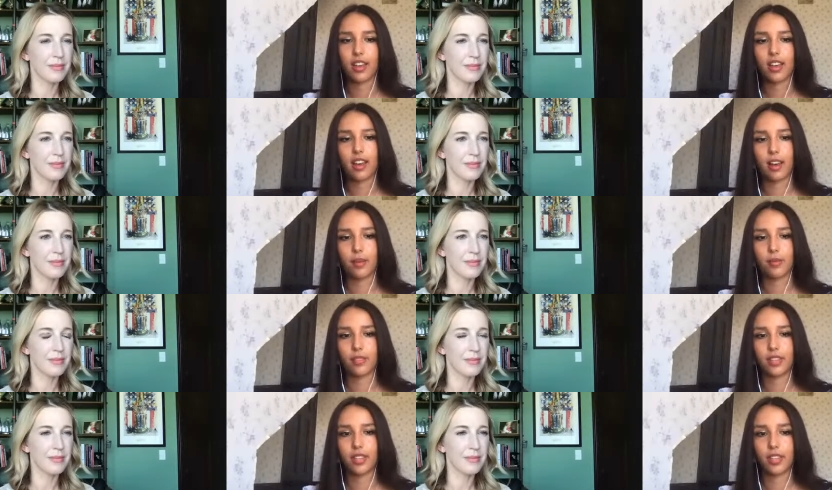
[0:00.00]
Speaker 1: um,
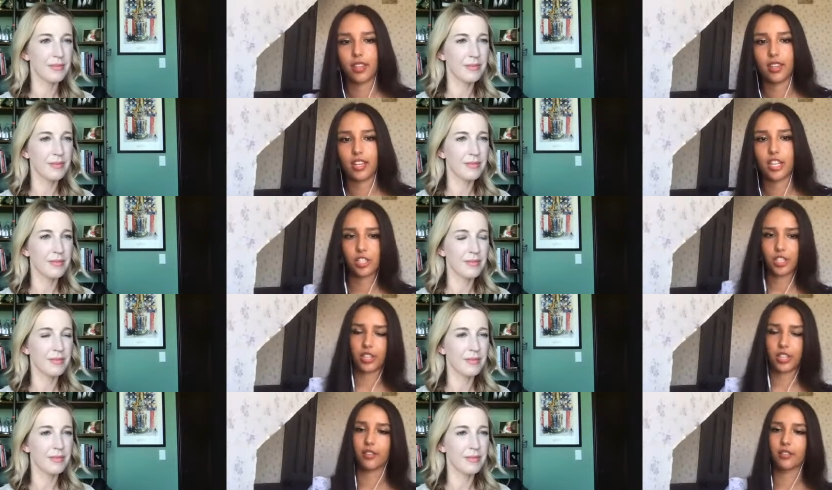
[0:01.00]
the
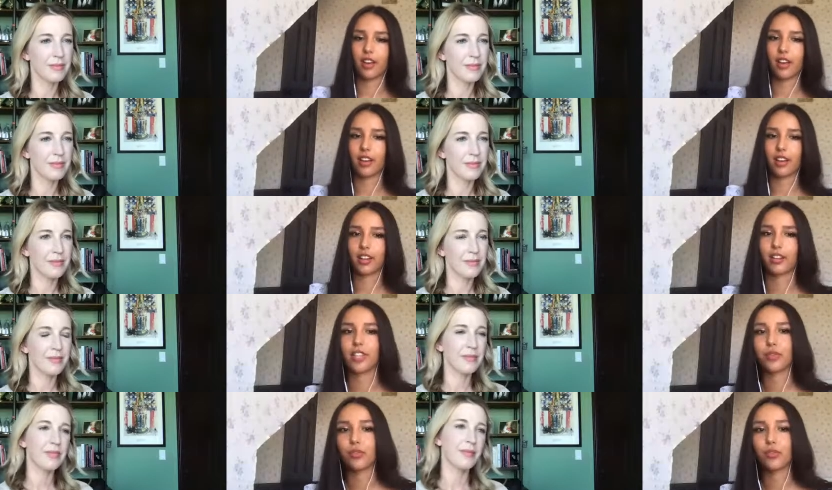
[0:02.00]
initiative, uh, kind of
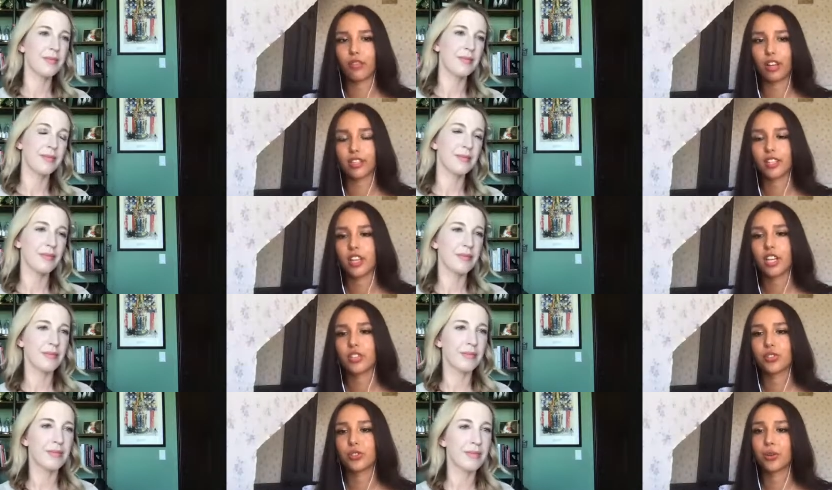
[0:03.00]
at the forefront
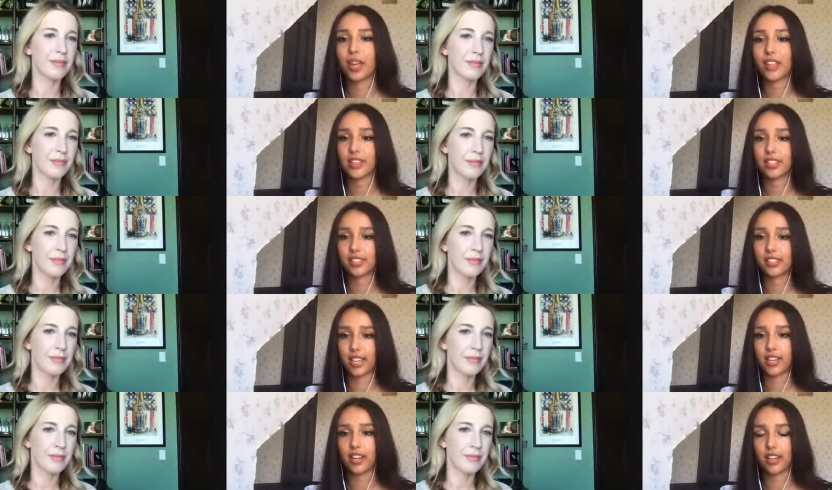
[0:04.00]
to create this
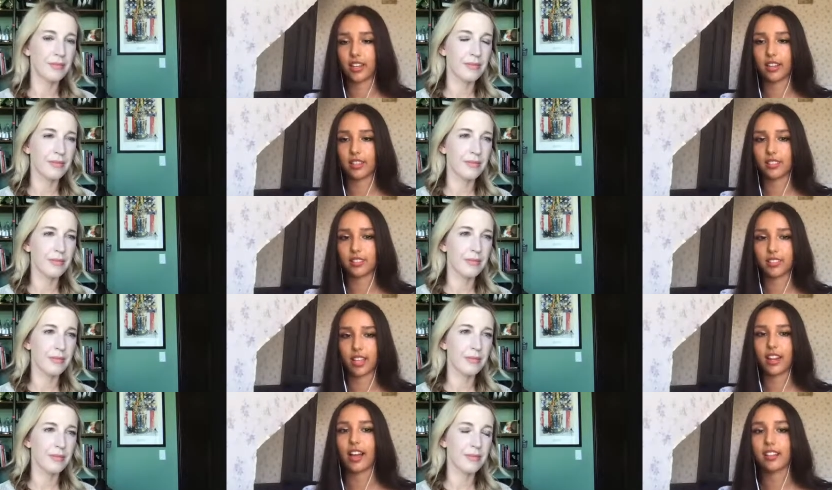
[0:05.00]
data
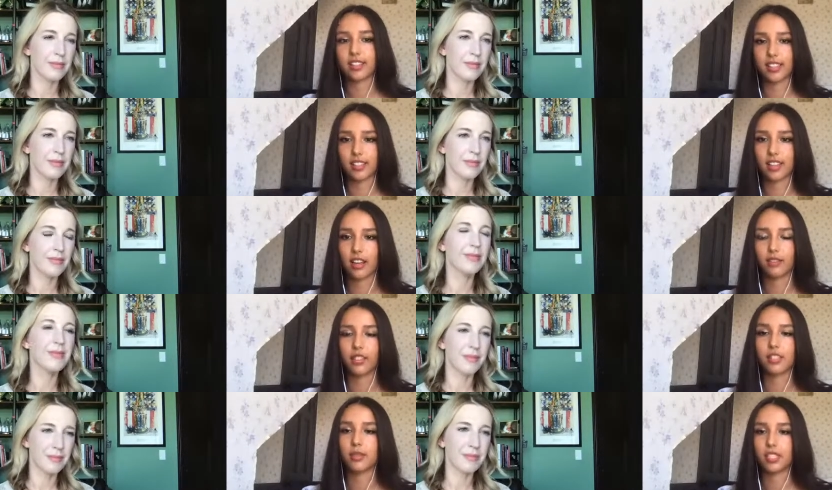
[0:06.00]
analysis of
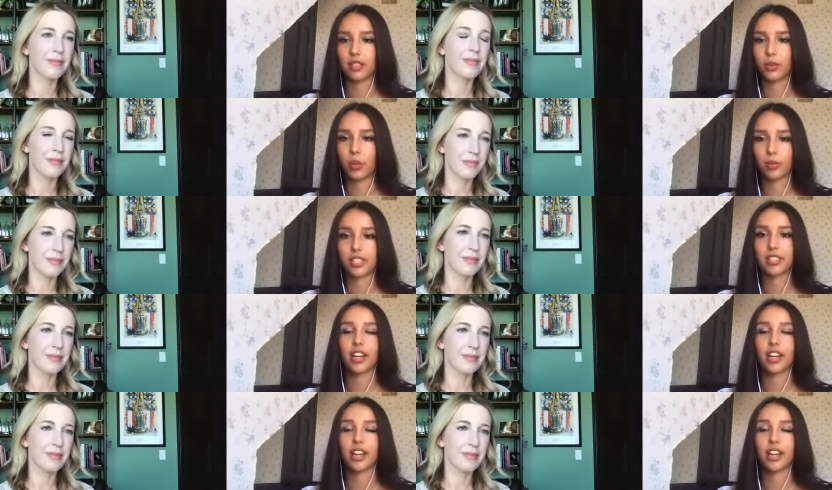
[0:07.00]
these missing women to